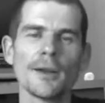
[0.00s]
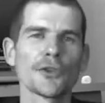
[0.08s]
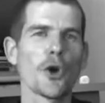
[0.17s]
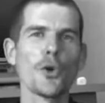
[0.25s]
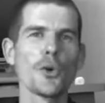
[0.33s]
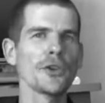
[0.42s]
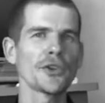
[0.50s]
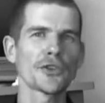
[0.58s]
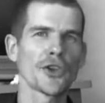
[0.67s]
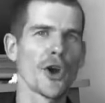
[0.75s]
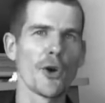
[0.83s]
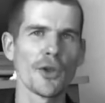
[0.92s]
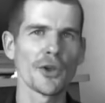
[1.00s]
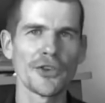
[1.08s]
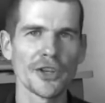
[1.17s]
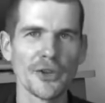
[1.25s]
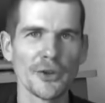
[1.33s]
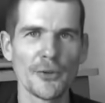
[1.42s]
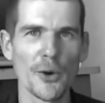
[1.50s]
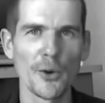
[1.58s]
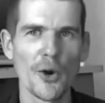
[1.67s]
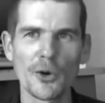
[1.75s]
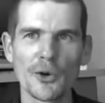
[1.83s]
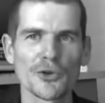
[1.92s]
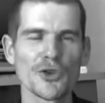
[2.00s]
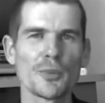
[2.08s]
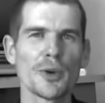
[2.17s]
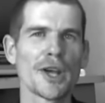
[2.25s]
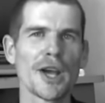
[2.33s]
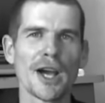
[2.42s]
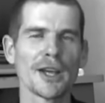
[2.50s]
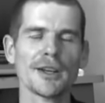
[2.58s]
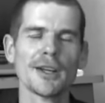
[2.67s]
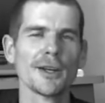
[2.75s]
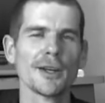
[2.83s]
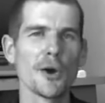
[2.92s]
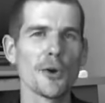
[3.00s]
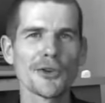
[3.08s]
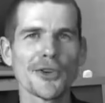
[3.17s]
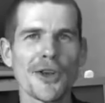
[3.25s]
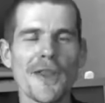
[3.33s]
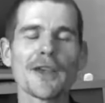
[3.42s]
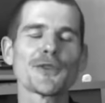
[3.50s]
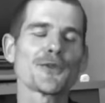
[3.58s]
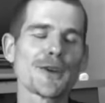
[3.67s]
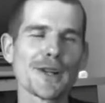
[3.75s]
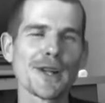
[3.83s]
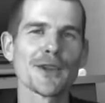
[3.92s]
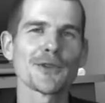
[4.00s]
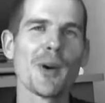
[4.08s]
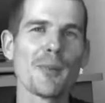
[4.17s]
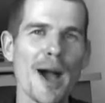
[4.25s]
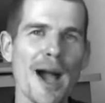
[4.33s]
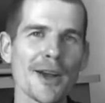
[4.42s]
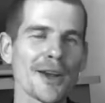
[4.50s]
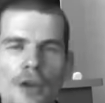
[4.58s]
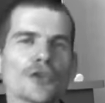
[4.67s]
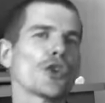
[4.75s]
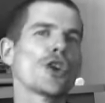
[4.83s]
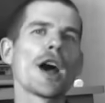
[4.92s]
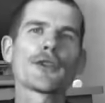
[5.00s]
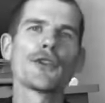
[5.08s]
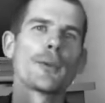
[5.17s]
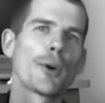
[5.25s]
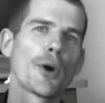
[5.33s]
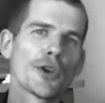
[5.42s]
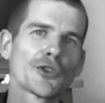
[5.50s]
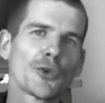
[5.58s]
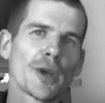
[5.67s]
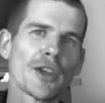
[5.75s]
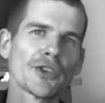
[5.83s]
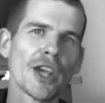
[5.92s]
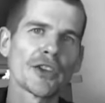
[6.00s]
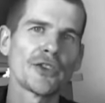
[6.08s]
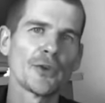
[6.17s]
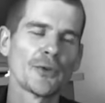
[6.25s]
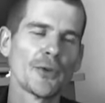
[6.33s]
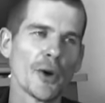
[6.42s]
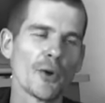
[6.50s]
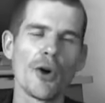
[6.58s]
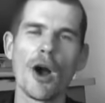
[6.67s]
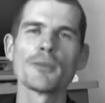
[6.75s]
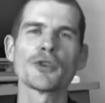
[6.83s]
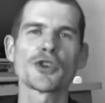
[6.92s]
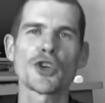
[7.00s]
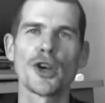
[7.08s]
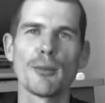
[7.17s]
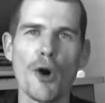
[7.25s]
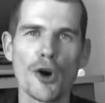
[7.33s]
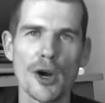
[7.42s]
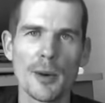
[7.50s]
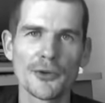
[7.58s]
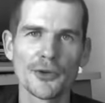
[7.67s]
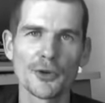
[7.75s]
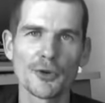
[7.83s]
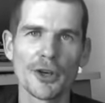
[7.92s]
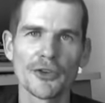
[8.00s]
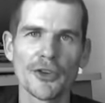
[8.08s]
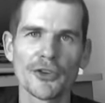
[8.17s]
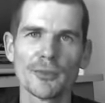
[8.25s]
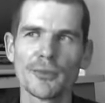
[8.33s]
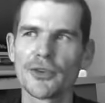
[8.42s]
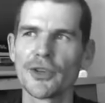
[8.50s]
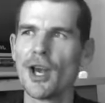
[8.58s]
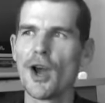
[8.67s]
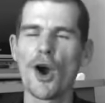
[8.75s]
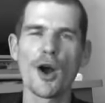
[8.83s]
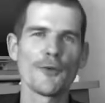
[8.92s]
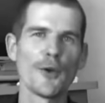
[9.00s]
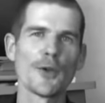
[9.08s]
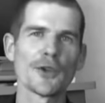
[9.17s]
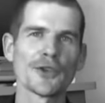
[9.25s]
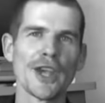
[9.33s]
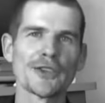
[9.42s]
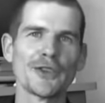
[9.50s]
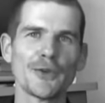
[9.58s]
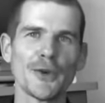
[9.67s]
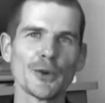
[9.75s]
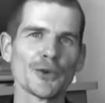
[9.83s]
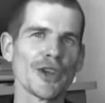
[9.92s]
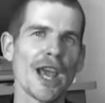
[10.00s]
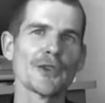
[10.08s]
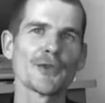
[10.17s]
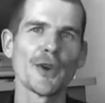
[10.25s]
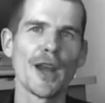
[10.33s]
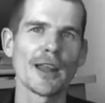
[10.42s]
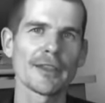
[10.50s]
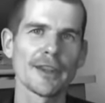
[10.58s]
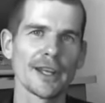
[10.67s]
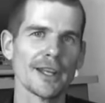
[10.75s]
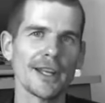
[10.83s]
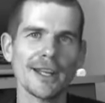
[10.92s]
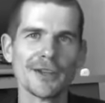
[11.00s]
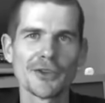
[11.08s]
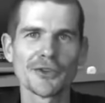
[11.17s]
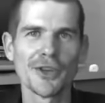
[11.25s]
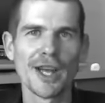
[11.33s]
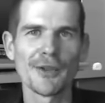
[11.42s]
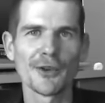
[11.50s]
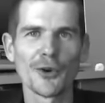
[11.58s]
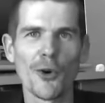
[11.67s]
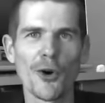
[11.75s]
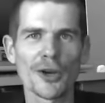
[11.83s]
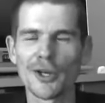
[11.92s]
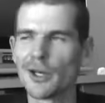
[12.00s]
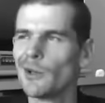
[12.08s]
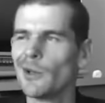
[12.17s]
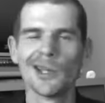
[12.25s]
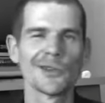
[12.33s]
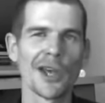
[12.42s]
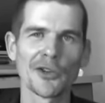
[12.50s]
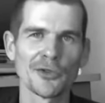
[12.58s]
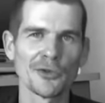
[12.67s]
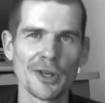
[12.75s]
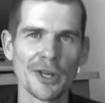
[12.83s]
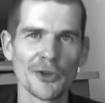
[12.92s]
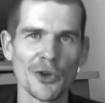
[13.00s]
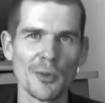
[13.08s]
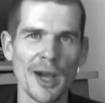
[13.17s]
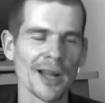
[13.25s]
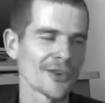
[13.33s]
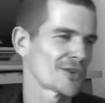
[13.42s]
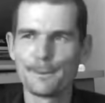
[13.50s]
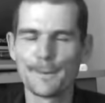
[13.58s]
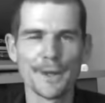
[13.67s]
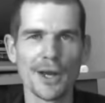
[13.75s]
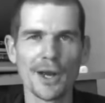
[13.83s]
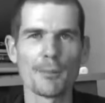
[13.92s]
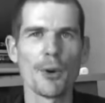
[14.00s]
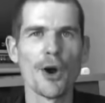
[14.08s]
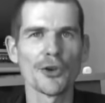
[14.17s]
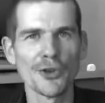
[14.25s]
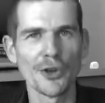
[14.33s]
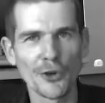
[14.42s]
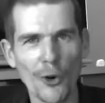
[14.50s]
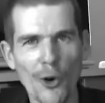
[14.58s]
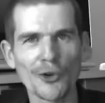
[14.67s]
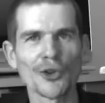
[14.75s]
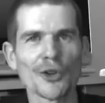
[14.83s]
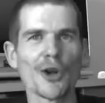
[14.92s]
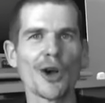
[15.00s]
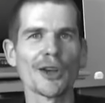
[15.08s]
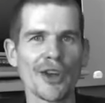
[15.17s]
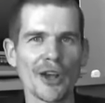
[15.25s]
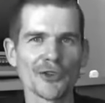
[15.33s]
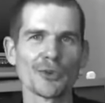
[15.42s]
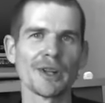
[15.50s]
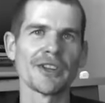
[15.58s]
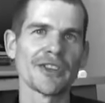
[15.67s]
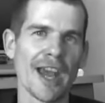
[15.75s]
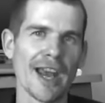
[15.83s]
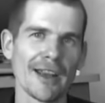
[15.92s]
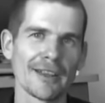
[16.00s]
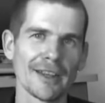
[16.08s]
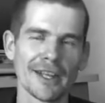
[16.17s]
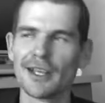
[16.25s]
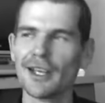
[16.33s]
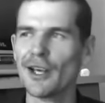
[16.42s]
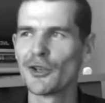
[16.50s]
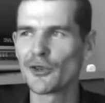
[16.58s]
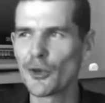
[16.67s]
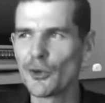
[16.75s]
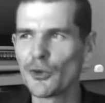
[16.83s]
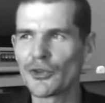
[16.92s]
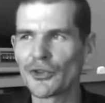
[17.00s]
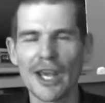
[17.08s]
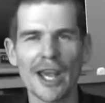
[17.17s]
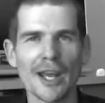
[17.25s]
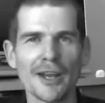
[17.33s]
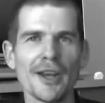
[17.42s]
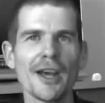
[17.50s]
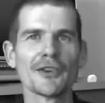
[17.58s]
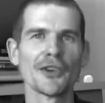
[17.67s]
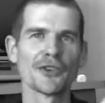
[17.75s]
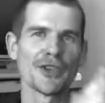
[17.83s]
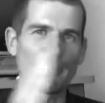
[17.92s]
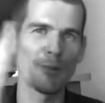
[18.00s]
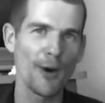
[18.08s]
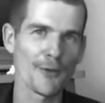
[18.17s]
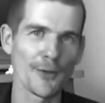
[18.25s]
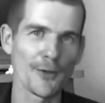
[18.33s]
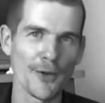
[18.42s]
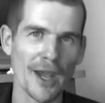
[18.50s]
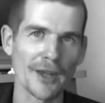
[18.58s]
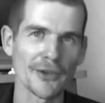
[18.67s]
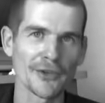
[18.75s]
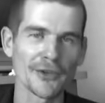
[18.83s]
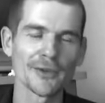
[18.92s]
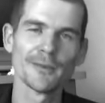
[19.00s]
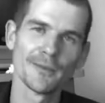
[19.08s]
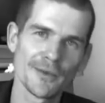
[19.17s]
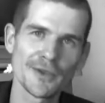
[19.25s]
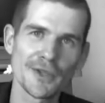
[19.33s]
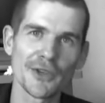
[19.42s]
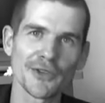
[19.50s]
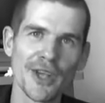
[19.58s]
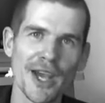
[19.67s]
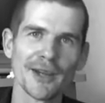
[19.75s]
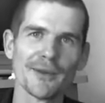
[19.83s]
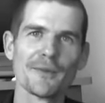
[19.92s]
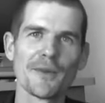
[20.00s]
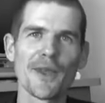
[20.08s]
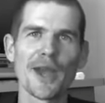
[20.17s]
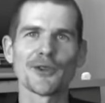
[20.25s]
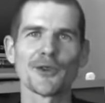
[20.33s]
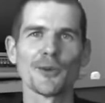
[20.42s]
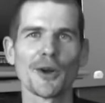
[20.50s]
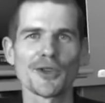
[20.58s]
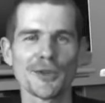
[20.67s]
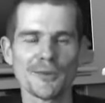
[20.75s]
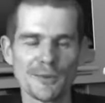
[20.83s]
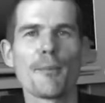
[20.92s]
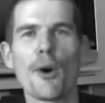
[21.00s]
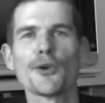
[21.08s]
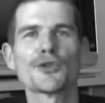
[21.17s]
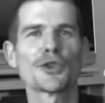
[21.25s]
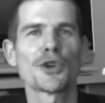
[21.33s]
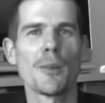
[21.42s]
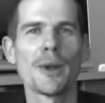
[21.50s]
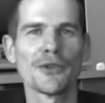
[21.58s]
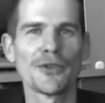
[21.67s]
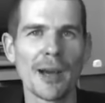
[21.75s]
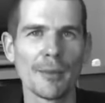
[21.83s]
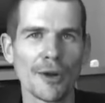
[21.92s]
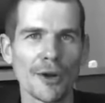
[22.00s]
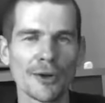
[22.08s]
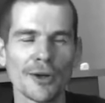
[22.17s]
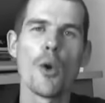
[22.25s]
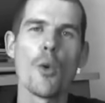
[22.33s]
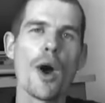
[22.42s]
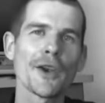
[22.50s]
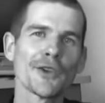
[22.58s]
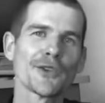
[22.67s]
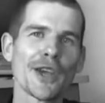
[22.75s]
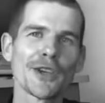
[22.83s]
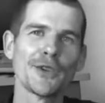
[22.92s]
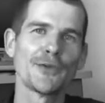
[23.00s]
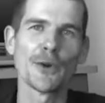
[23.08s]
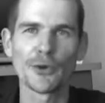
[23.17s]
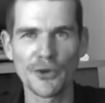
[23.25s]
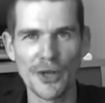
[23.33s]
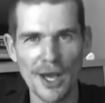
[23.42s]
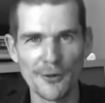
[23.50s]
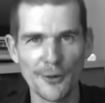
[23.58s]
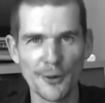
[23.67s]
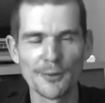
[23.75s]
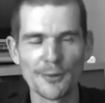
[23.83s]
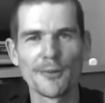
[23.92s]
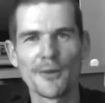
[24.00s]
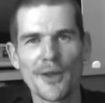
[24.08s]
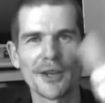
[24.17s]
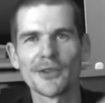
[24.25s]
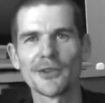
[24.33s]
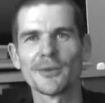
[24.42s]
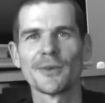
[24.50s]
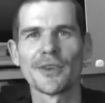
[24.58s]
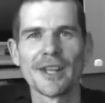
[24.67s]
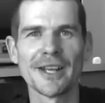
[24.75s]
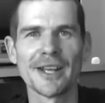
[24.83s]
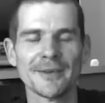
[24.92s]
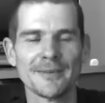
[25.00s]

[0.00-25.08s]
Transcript: So who is this girl that Sxephil called a stupid cunt? Who is it? That's Freelee, that's my partner. So nothing personal against Sxephil. I'm just sharing my comments and criticisms. I feel that Sxephil stands for nothing. Just another talker, doesn't really do much. You know, a person that talks a lot, doesn't really say anything. Too scared to step off the fence. Just saying. Thanks for watching. Post your comments down below. What does Sxephil stand for? Thanks. See you later.